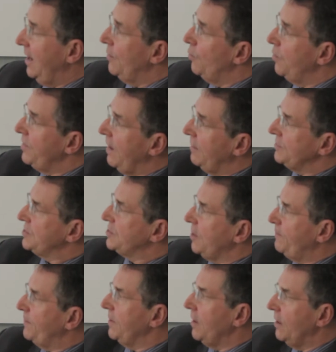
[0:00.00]
without
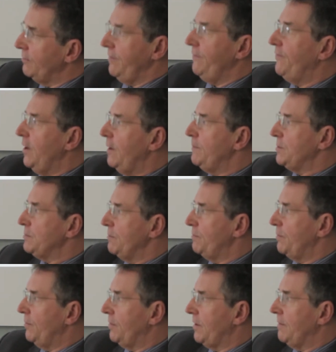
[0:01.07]
stopping our refurbishment
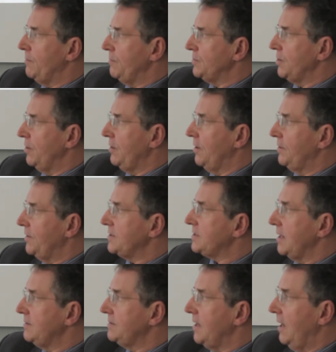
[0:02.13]
program that was going on at the
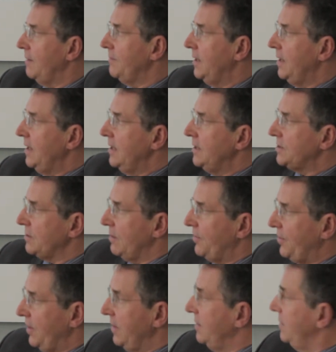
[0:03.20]
same time. So I
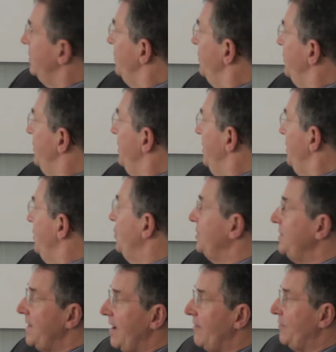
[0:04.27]
think you'd
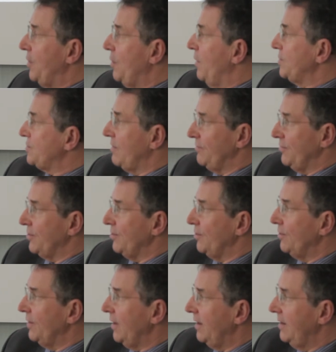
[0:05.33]
never know what's around the
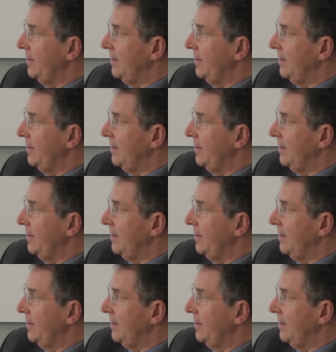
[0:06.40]
corner.